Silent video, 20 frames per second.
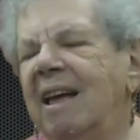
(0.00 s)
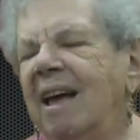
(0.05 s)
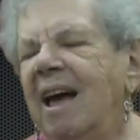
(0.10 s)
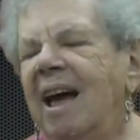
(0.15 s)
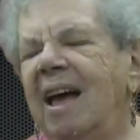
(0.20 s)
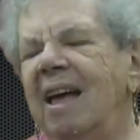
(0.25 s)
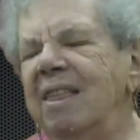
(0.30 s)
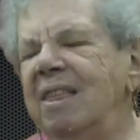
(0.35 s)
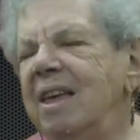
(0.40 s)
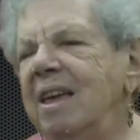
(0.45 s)

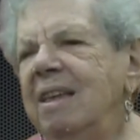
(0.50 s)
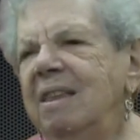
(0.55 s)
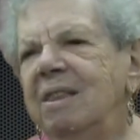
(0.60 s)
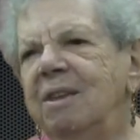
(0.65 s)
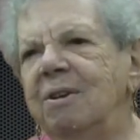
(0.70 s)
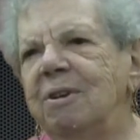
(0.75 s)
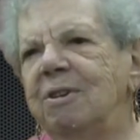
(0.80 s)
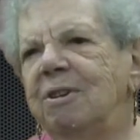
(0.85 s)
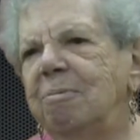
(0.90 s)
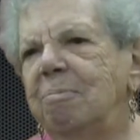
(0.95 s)
I think
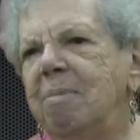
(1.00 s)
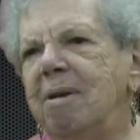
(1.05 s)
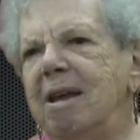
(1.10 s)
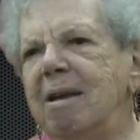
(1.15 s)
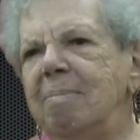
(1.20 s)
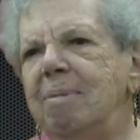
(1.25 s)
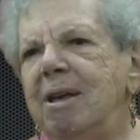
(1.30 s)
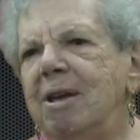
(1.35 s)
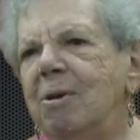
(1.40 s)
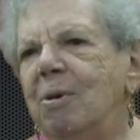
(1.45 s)
there's
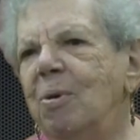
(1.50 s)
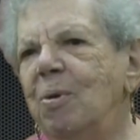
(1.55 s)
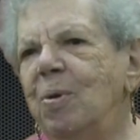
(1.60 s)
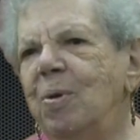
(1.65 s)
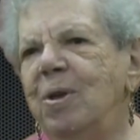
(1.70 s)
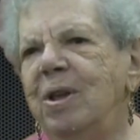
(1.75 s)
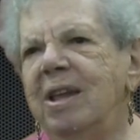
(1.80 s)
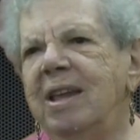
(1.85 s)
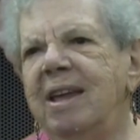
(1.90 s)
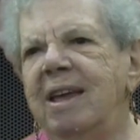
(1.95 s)
maybe
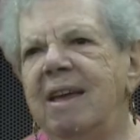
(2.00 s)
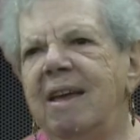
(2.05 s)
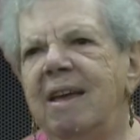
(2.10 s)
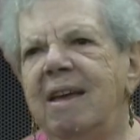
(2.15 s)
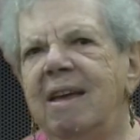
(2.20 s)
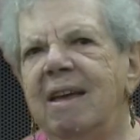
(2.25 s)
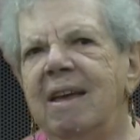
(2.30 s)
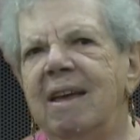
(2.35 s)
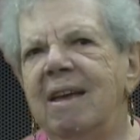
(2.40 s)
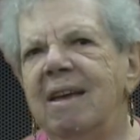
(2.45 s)
only